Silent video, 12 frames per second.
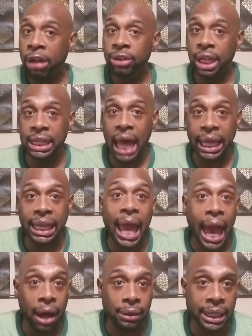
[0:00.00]
the Nike
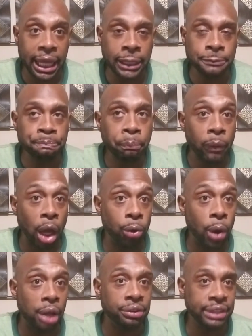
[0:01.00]
outlet
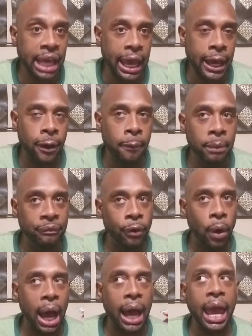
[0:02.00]
across town
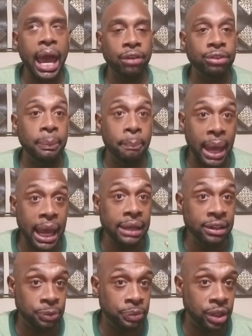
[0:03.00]
before I actually
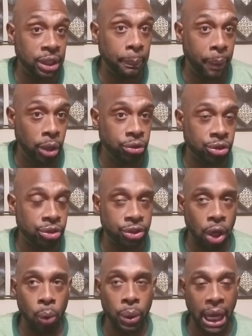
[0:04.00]
made this particular purchase.
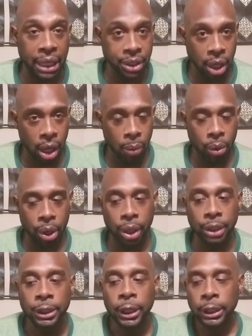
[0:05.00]
So what I done was,